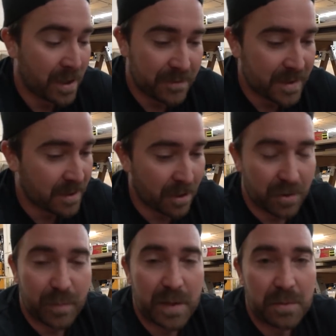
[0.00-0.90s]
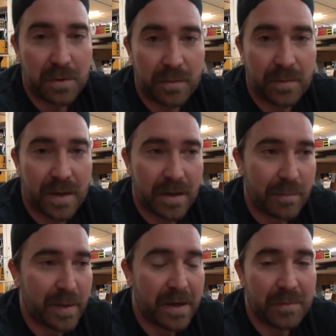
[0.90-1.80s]
I've seen other people uh,
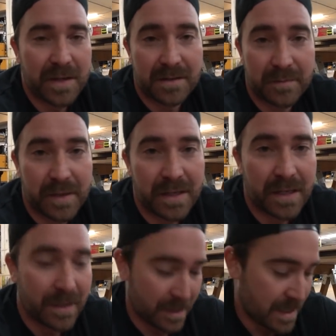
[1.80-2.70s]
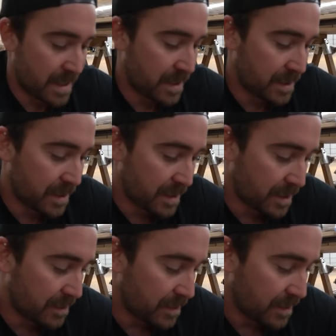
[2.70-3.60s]
buy them because of me, and uh,